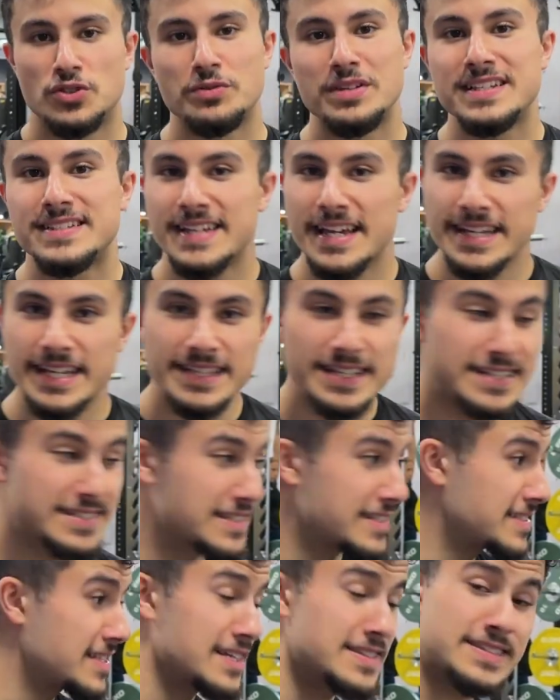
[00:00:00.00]
the second
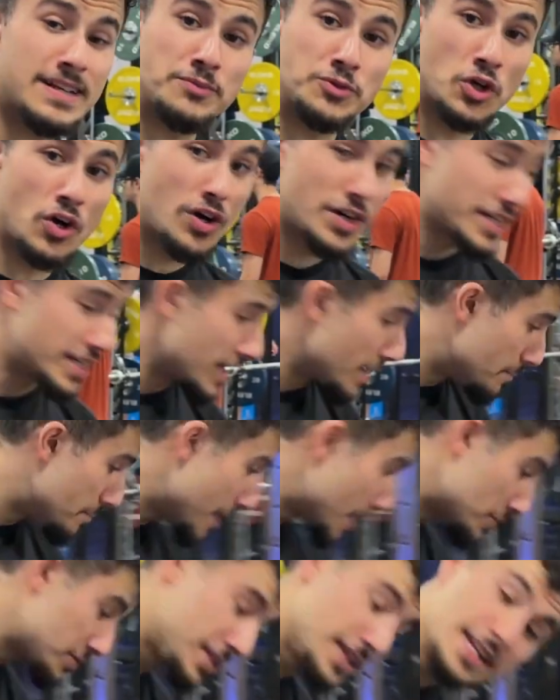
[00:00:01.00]
exercise I'm talking
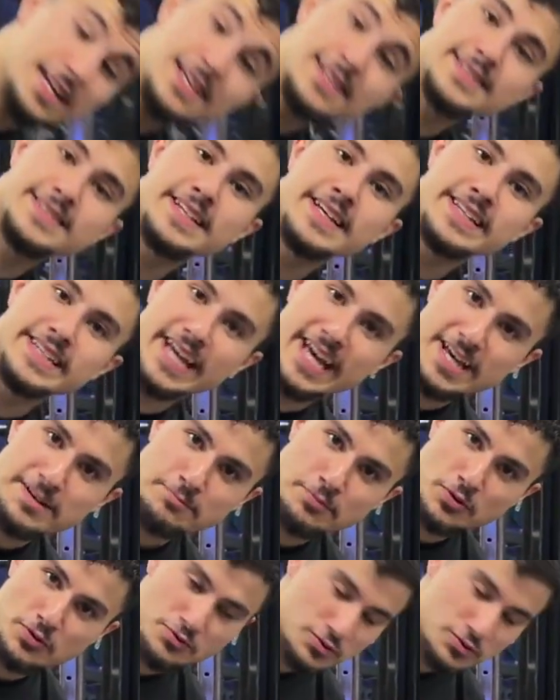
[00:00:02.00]
about is the cable